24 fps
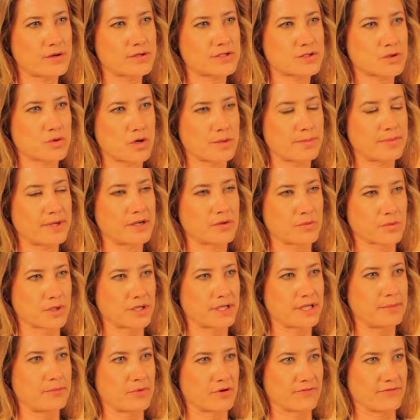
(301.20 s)
that Scorpion
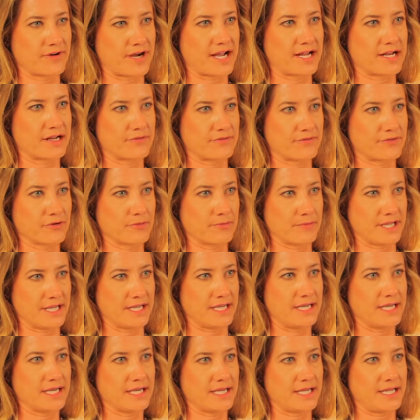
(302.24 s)
really provided for
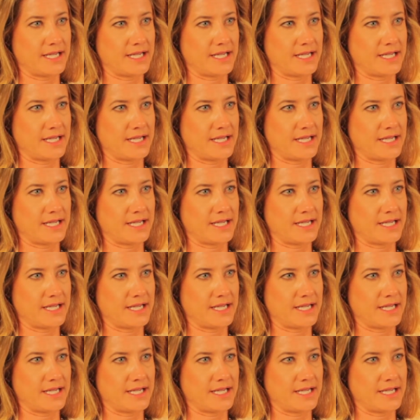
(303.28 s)
me